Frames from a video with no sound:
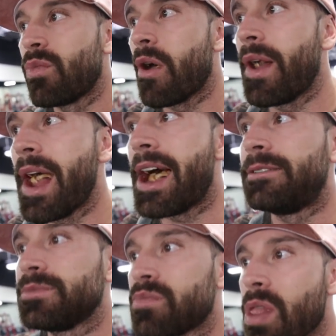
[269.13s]
Oh yeah.
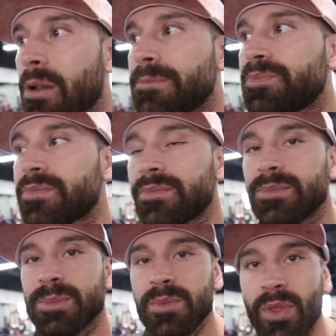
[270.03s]

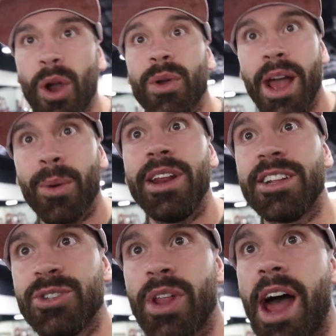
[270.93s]
Oh yeah, we need
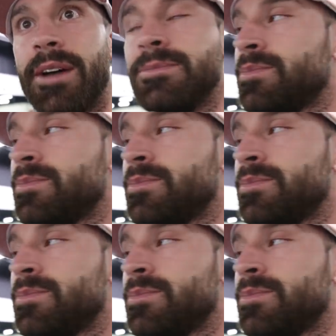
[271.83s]
to do that.